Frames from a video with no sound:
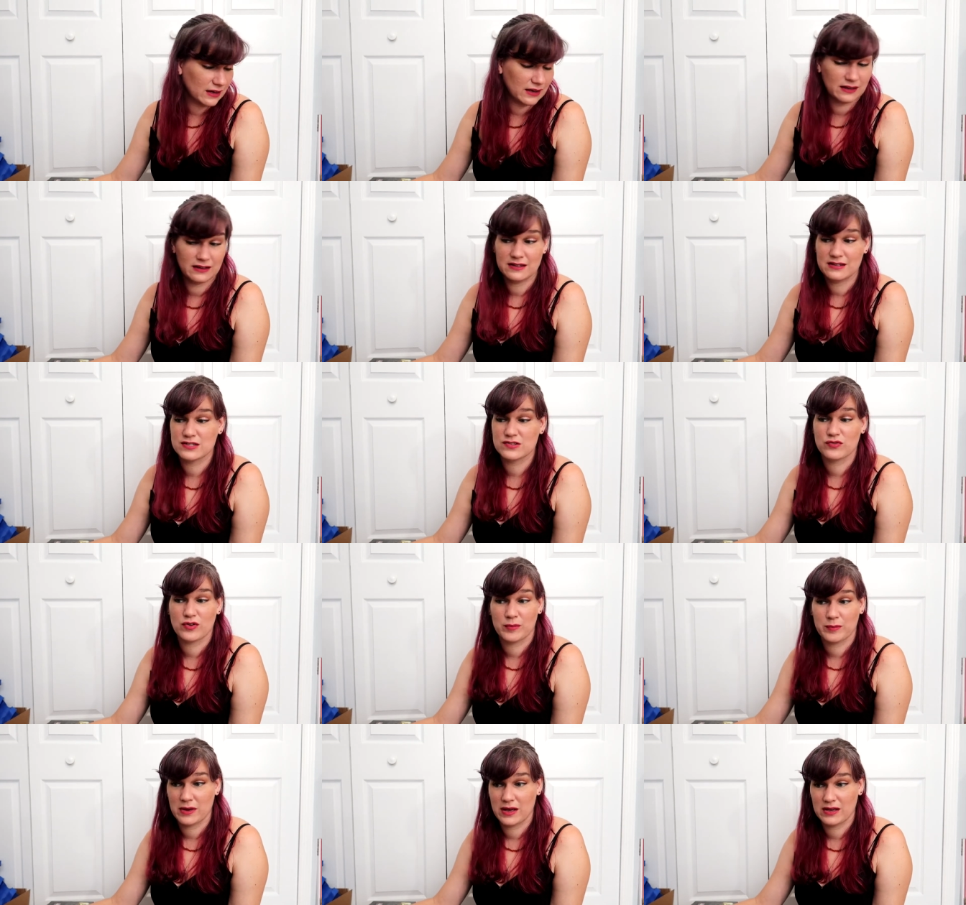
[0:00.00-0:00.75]
at least
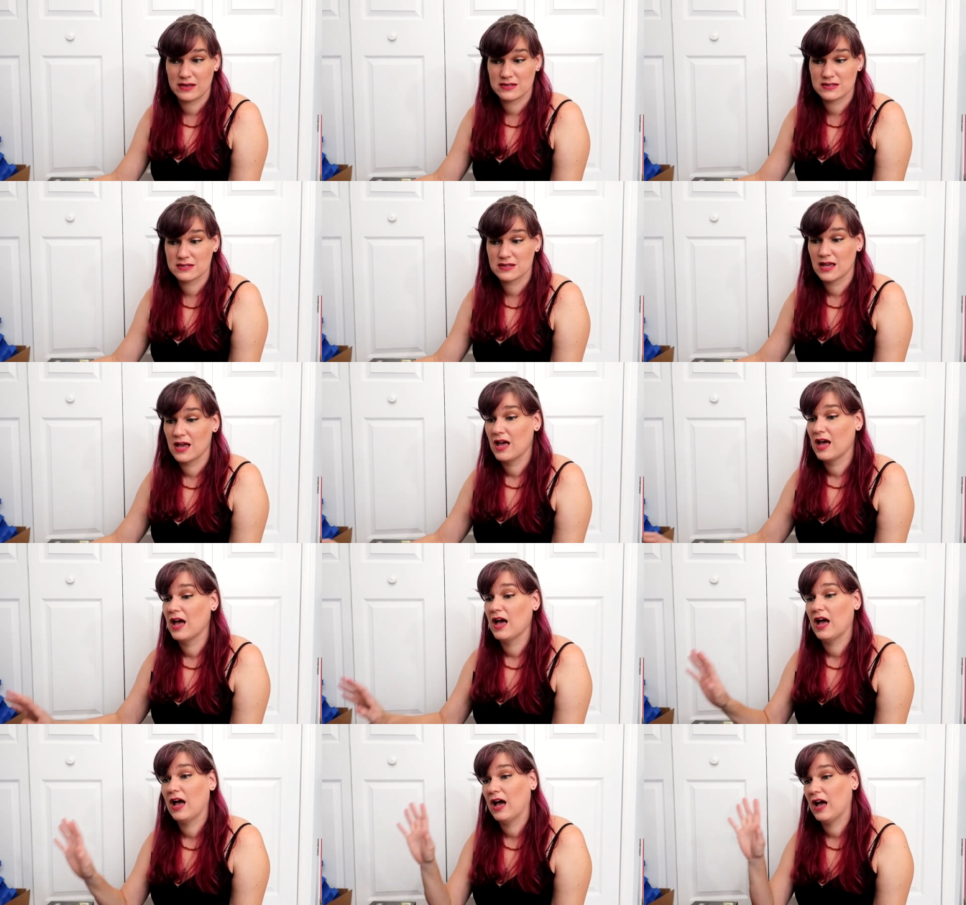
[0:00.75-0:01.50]
from us.
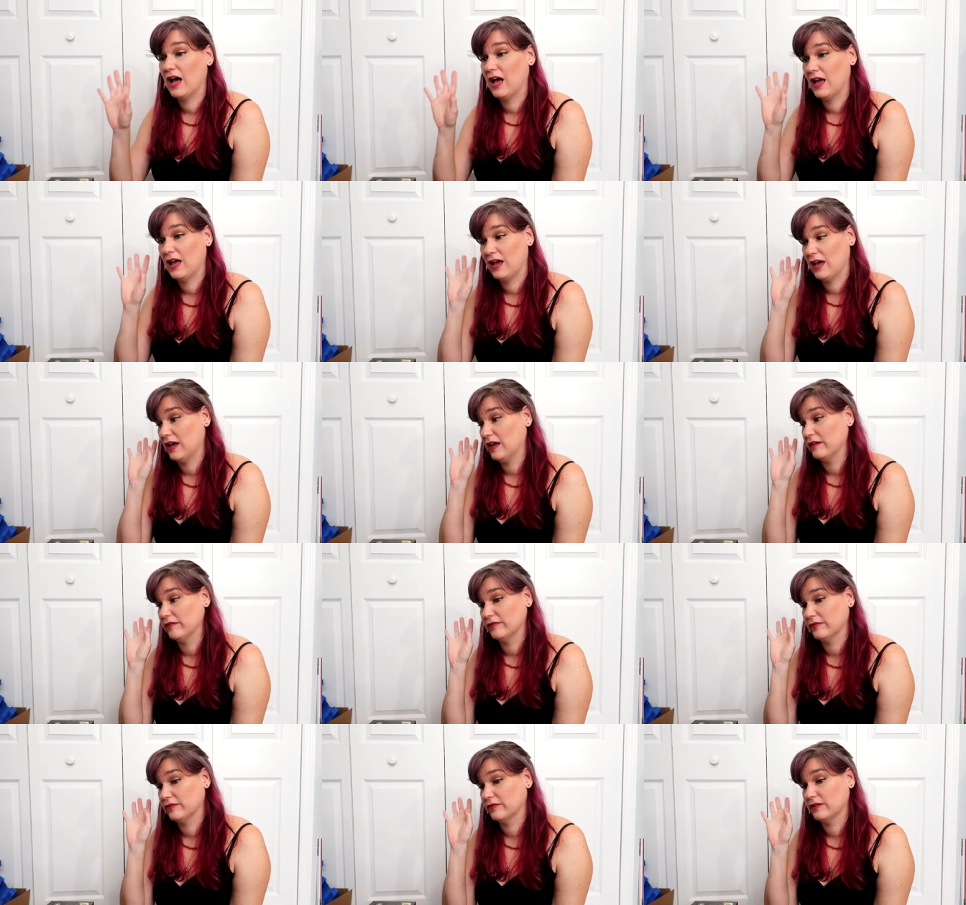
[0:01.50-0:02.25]
I
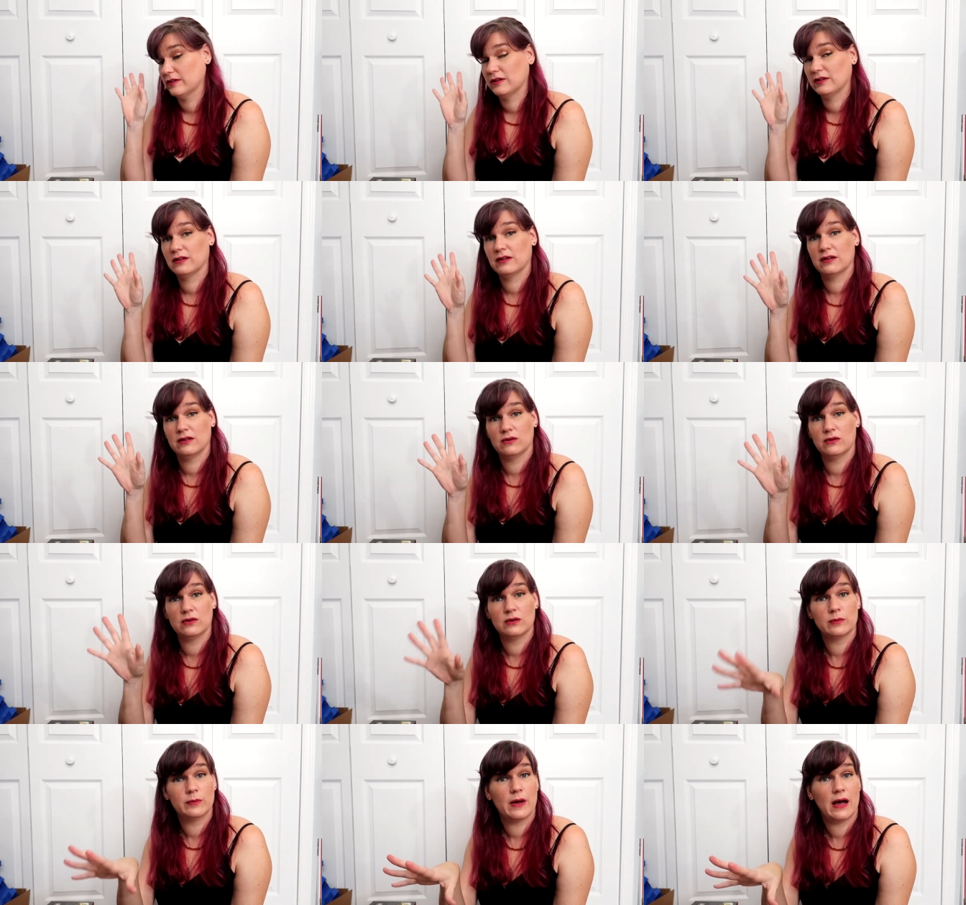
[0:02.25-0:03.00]
have a
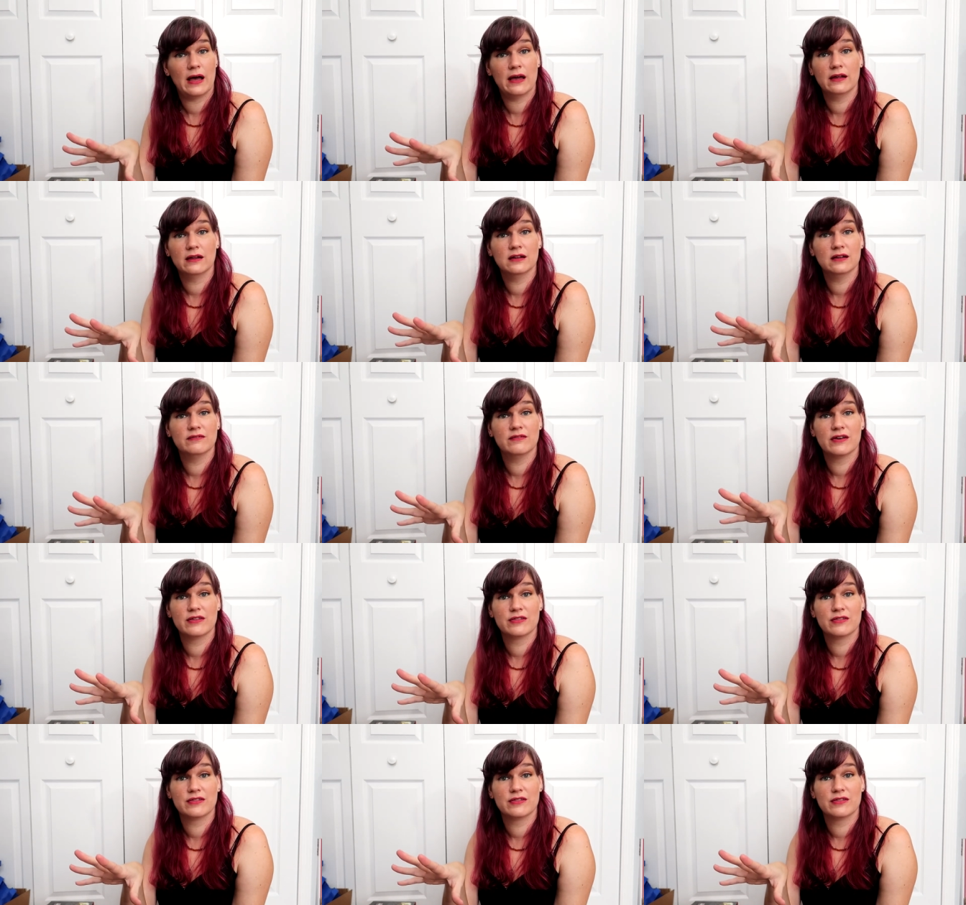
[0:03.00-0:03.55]
whole pile of